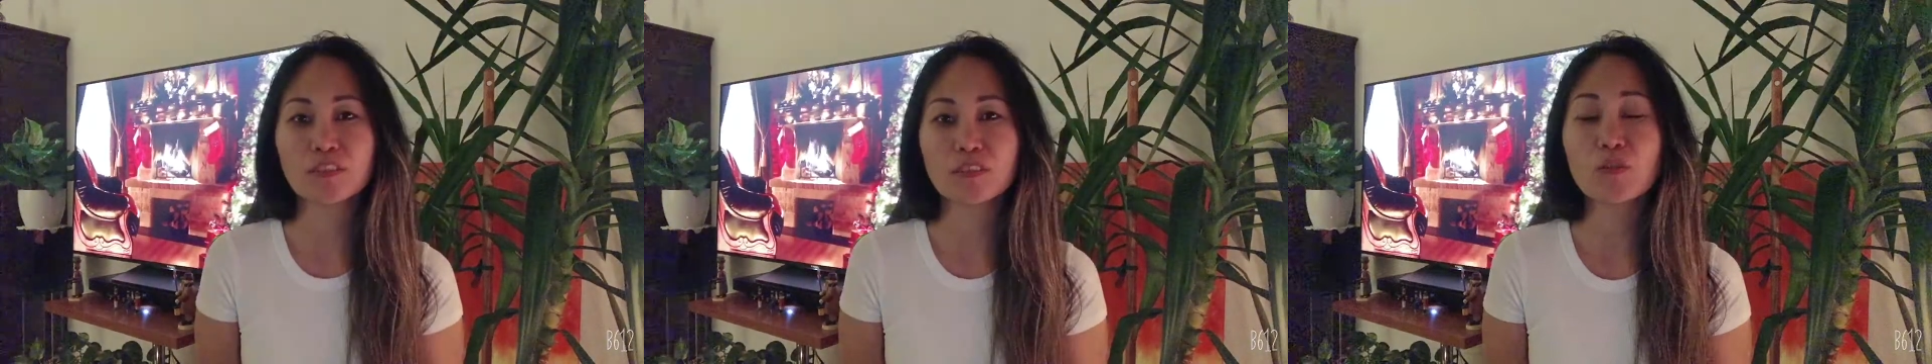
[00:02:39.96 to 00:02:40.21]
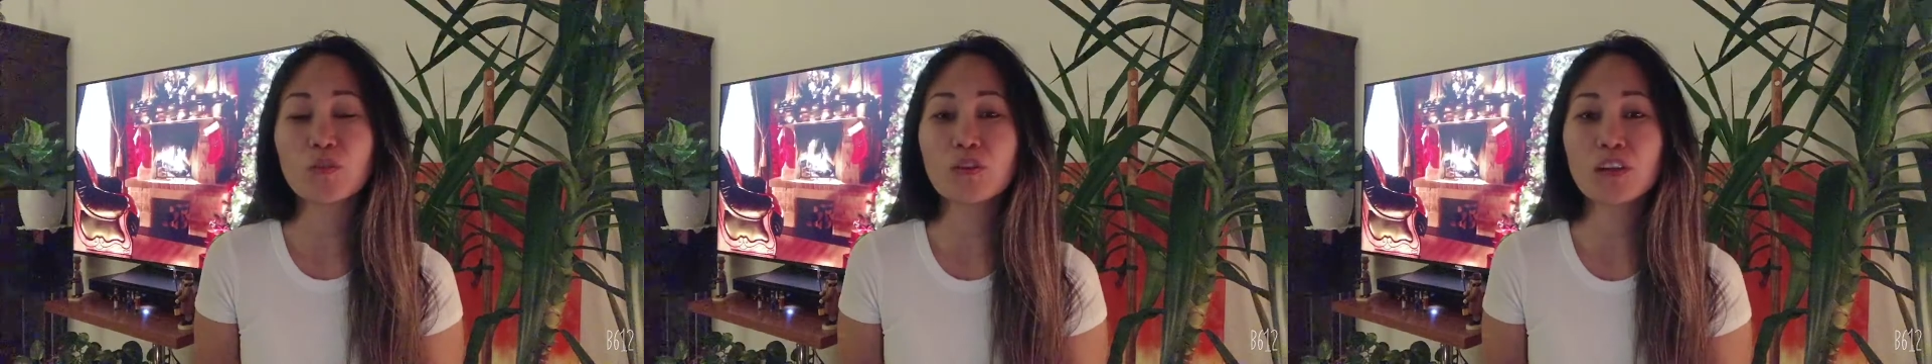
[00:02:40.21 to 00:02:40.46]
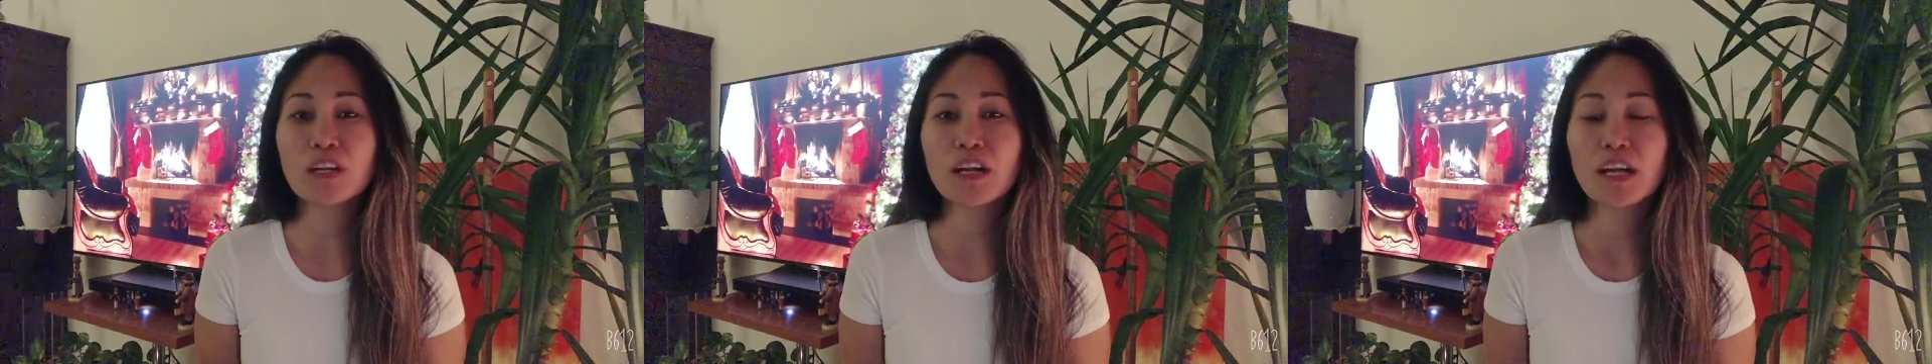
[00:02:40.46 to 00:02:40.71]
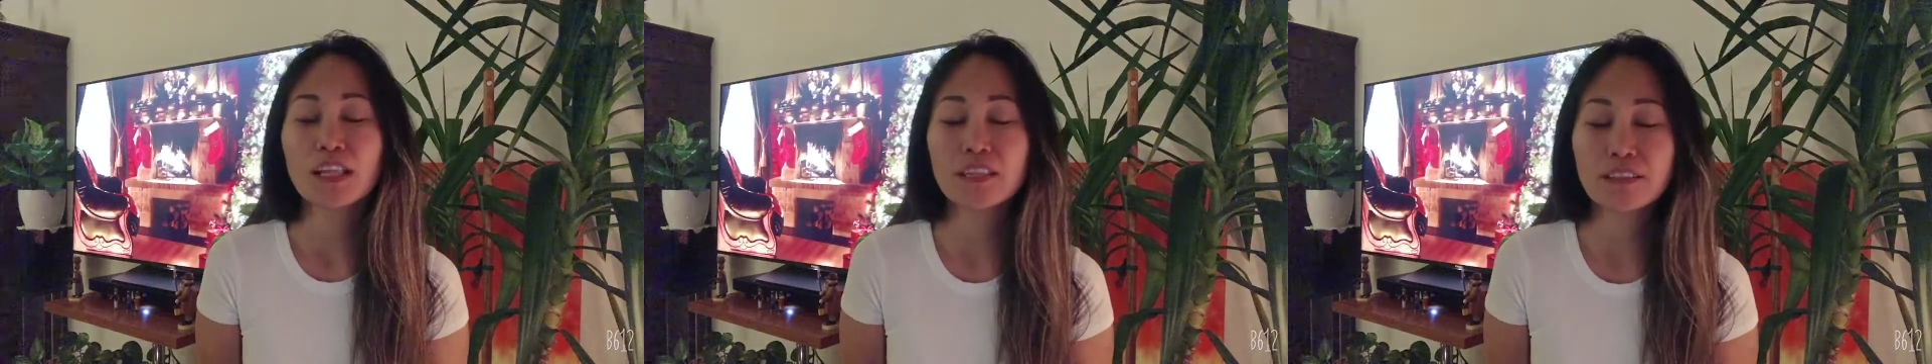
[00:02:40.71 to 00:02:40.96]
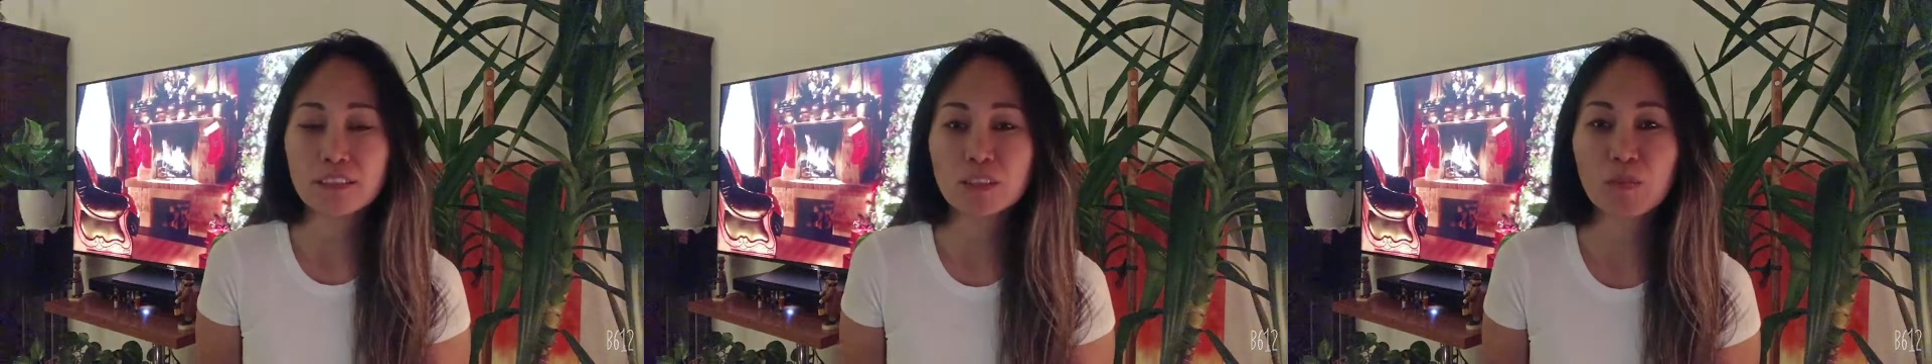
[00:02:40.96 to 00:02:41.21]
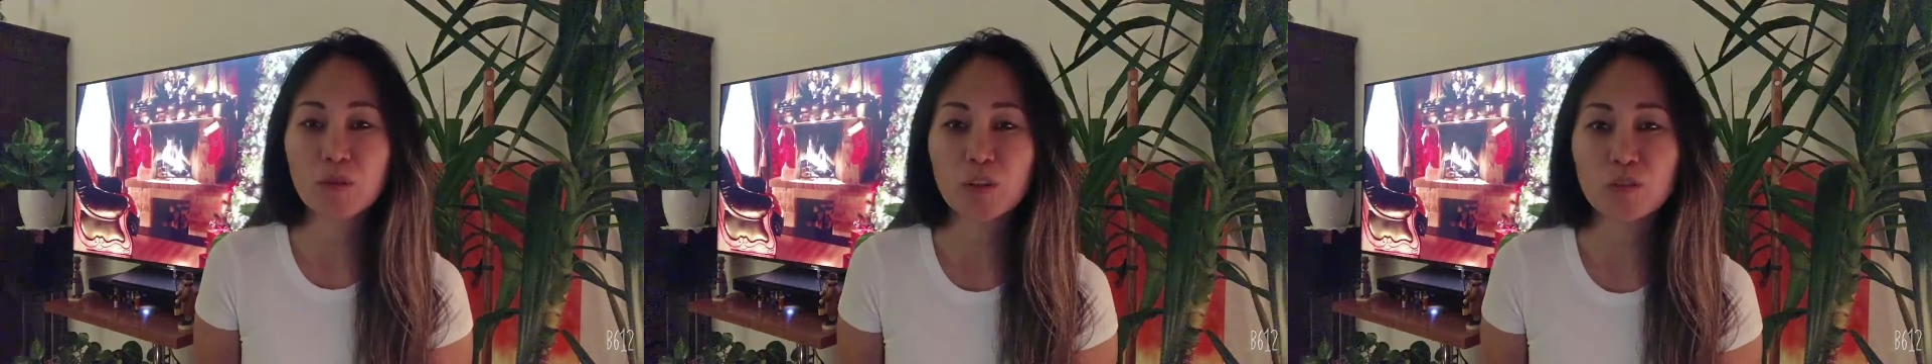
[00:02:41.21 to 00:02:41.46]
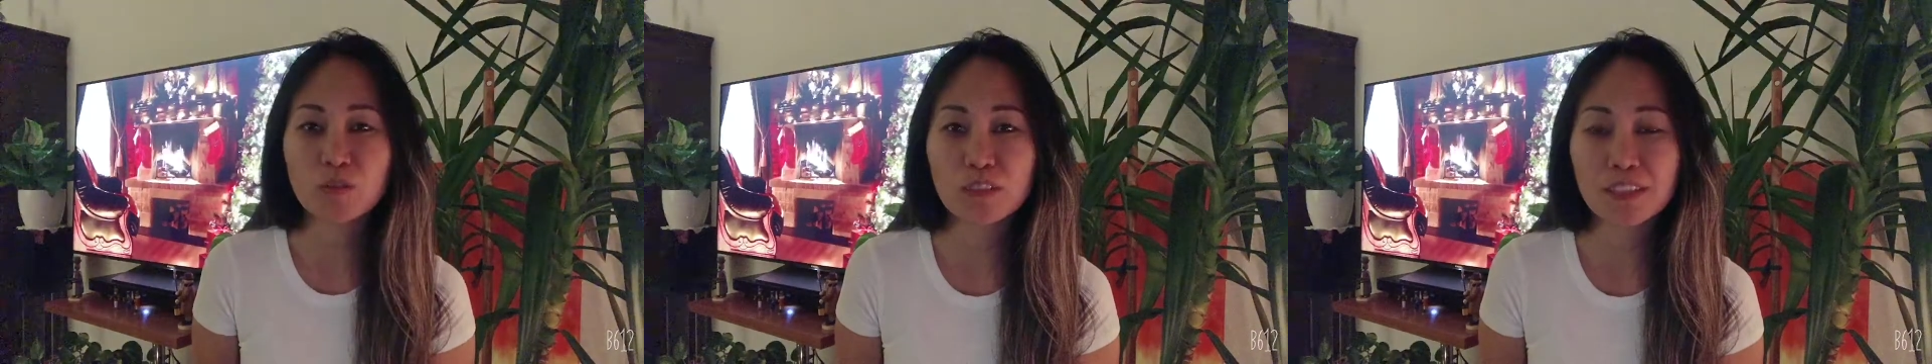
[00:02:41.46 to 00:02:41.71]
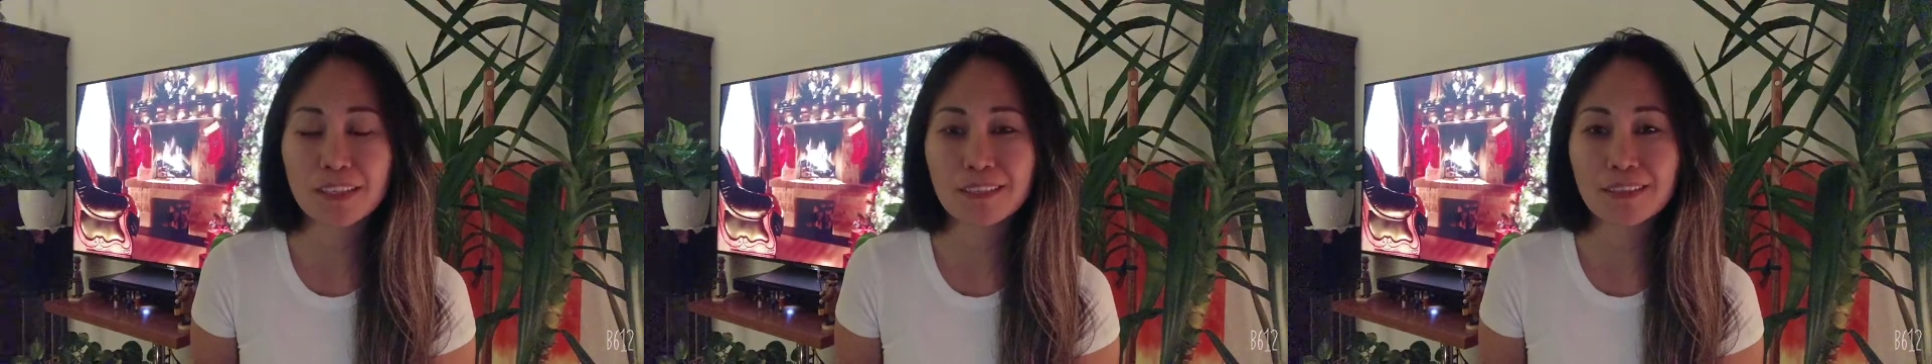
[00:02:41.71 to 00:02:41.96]
Or this
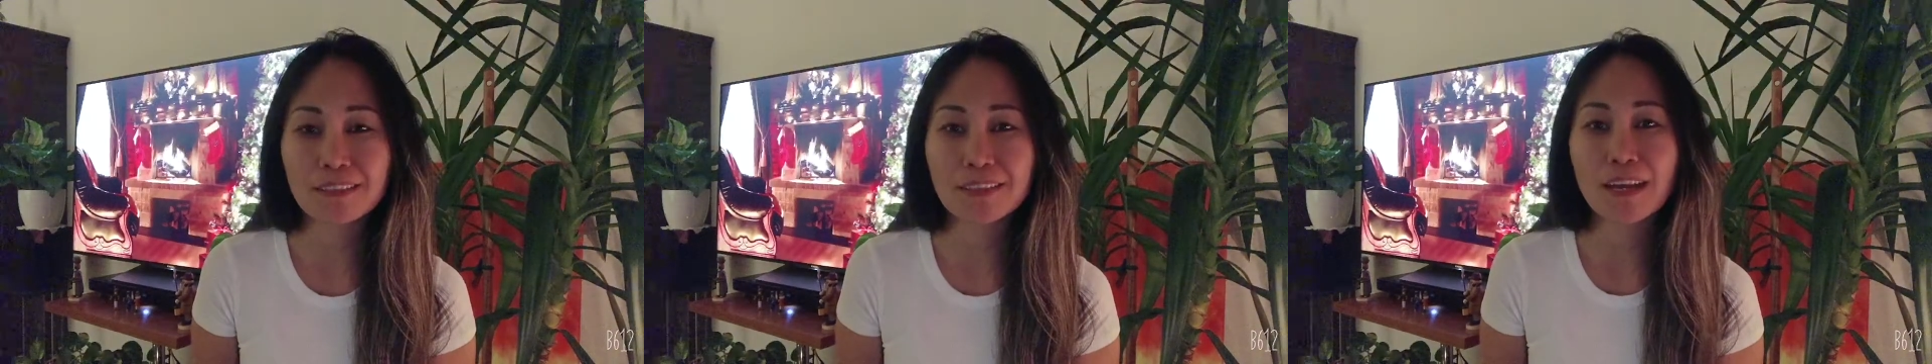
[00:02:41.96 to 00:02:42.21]
person is